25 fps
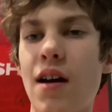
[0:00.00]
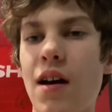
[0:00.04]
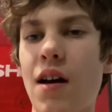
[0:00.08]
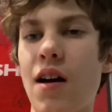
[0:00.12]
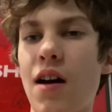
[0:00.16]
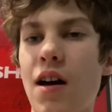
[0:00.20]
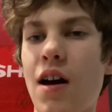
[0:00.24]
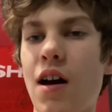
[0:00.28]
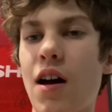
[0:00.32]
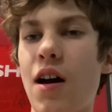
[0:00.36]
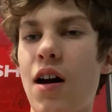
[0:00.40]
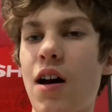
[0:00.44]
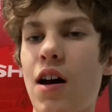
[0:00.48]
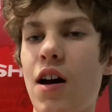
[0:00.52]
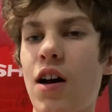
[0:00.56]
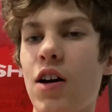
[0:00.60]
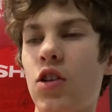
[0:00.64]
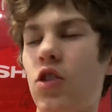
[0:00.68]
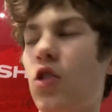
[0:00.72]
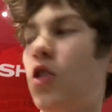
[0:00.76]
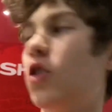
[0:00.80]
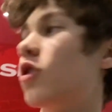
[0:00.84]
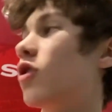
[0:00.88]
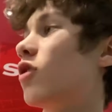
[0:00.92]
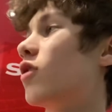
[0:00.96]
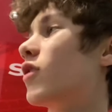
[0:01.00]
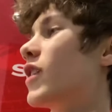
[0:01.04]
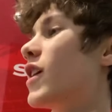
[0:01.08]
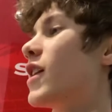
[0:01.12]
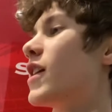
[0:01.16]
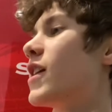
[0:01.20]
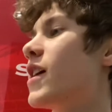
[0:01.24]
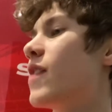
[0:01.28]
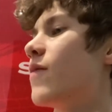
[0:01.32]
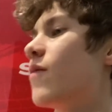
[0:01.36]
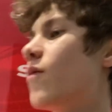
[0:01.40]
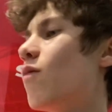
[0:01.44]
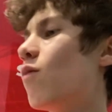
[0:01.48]
gone on
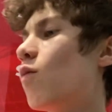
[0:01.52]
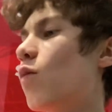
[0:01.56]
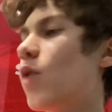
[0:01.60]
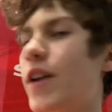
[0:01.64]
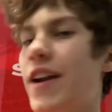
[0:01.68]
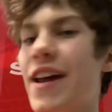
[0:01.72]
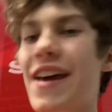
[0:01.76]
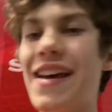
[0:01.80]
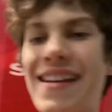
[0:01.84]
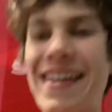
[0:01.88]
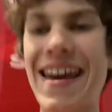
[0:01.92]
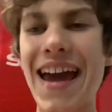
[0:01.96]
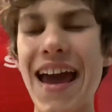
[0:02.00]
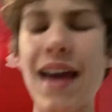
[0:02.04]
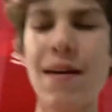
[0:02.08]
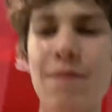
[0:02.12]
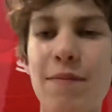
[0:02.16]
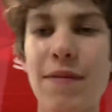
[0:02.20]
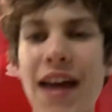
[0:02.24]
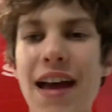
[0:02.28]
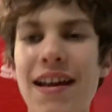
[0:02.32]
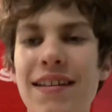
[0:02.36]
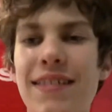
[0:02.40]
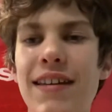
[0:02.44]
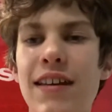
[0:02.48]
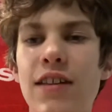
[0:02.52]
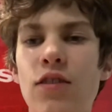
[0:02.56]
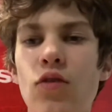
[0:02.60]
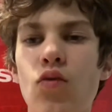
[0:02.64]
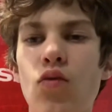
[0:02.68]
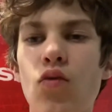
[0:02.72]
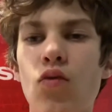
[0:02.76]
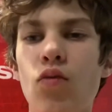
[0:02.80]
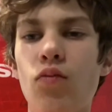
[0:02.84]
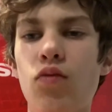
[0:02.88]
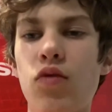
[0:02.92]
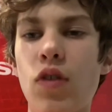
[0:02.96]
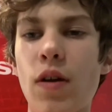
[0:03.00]
and even won a game yet in
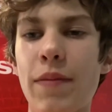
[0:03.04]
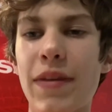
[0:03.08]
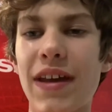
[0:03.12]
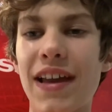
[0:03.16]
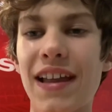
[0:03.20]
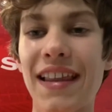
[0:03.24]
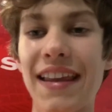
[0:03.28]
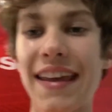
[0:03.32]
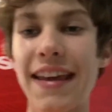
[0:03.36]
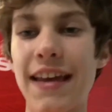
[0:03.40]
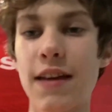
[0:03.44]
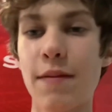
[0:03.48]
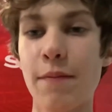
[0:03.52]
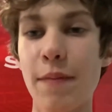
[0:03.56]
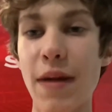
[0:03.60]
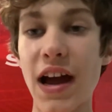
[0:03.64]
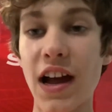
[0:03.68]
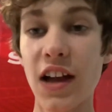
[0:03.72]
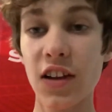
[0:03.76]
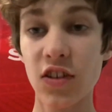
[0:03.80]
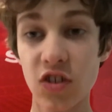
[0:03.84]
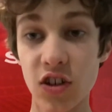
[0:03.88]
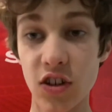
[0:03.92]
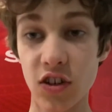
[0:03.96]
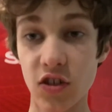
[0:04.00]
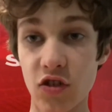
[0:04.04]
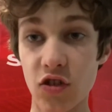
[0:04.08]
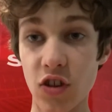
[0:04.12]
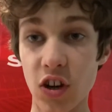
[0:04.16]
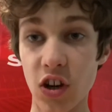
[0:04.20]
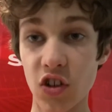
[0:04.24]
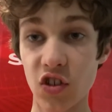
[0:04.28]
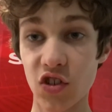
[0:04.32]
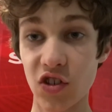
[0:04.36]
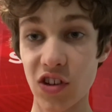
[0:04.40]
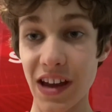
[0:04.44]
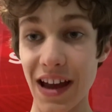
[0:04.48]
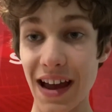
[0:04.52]
all Premier League matches
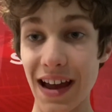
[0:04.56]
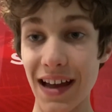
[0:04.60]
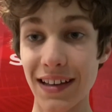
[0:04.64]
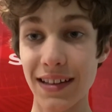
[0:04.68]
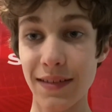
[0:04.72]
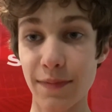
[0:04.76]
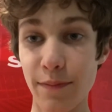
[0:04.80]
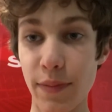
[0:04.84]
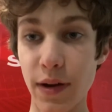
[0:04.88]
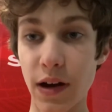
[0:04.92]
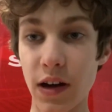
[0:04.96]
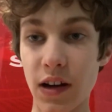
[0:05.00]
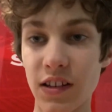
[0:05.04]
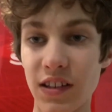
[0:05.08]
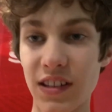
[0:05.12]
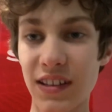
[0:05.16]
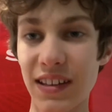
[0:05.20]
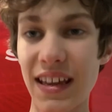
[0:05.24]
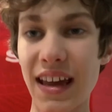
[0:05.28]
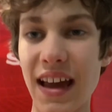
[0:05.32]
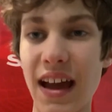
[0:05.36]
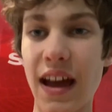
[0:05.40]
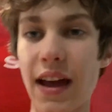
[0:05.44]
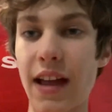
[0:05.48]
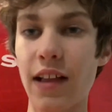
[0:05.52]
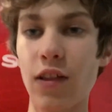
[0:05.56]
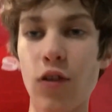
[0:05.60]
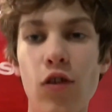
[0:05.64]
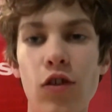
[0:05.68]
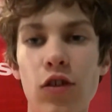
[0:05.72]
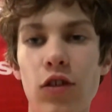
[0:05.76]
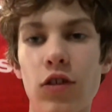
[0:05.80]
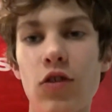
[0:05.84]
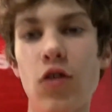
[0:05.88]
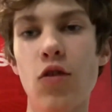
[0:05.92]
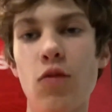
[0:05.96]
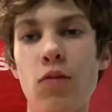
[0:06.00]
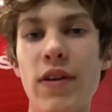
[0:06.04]
just yet. But yeah,
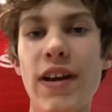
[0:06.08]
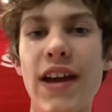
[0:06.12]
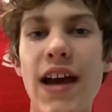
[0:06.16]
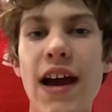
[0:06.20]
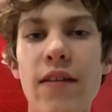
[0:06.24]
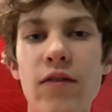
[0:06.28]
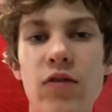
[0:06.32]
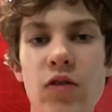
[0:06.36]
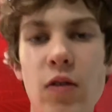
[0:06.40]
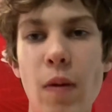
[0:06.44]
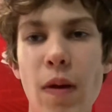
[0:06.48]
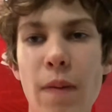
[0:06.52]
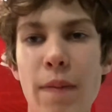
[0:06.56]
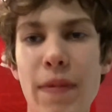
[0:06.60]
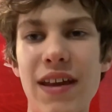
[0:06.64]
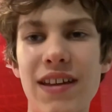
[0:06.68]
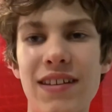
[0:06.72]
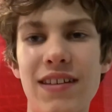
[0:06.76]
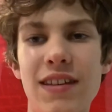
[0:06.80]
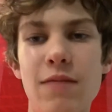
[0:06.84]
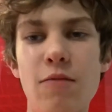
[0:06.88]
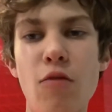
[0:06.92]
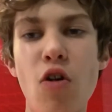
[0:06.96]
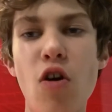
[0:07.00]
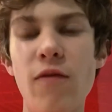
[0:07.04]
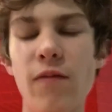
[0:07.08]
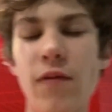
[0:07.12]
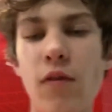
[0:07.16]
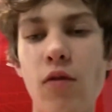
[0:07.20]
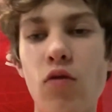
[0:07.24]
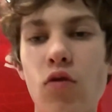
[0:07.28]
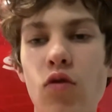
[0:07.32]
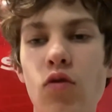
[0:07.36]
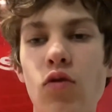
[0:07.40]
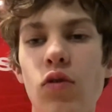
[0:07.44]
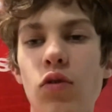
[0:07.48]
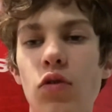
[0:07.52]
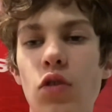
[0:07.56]
look, we have to be beaten
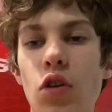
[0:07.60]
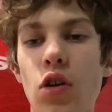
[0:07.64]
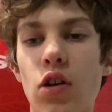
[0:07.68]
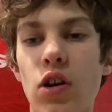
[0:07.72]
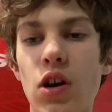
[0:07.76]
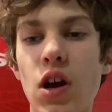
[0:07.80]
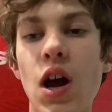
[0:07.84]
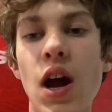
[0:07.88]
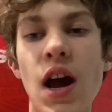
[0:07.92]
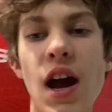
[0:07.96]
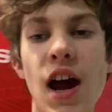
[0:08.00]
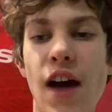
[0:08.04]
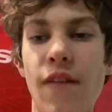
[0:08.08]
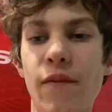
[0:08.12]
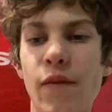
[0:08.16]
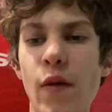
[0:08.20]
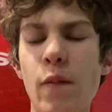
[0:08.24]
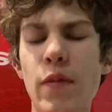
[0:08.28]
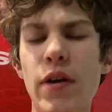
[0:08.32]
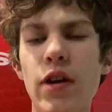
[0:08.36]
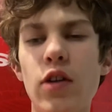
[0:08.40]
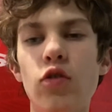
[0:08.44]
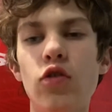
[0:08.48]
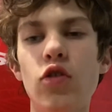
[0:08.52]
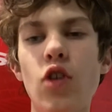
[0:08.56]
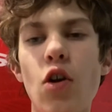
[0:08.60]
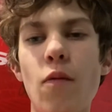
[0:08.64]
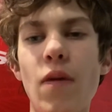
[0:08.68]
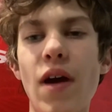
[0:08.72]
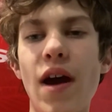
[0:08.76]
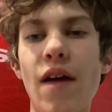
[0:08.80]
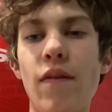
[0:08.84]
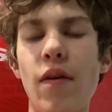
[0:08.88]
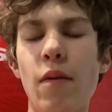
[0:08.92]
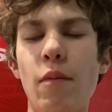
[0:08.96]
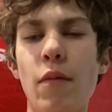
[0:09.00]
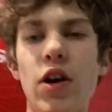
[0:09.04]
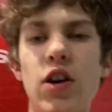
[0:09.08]
overall. Look, I think we all know we
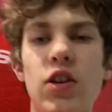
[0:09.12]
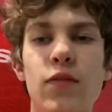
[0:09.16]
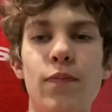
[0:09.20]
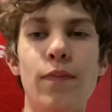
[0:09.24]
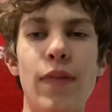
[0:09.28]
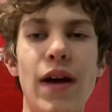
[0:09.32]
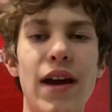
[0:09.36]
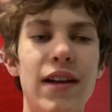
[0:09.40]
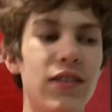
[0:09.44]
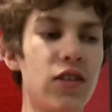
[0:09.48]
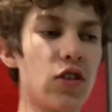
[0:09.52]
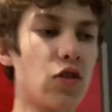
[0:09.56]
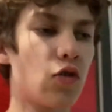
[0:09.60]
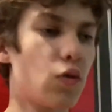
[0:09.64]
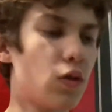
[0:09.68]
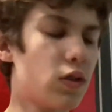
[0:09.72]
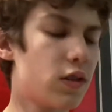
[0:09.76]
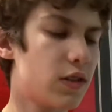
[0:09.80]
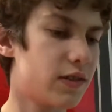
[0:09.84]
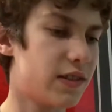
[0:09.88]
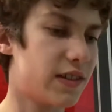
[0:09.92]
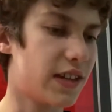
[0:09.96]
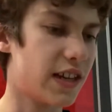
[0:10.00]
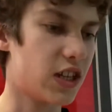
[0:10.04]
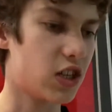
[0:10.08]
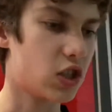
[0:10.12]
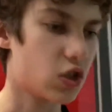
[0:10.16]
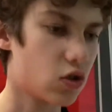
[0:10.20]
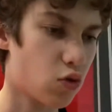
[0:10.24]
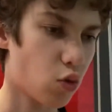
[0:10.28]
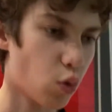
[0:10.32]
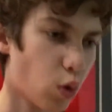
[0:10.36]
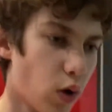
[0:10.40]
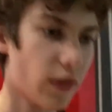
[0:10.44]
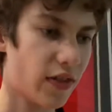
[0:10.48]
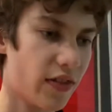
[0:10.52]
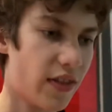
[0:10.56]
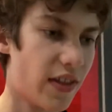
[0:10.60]
have a much better quality
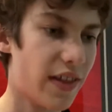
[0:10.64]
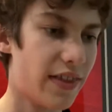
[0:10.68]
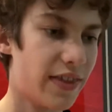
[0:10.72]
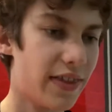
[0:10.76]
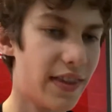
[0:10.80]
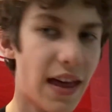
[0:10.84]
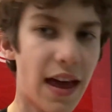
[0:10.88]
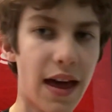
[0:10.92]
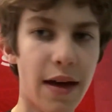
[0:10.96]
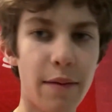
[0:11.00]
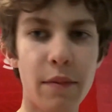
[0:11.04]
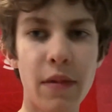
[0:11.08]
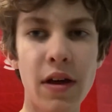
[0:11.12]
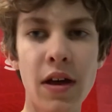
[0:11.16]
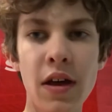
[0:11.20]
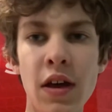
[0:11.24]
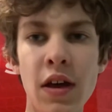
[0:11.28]
squad than them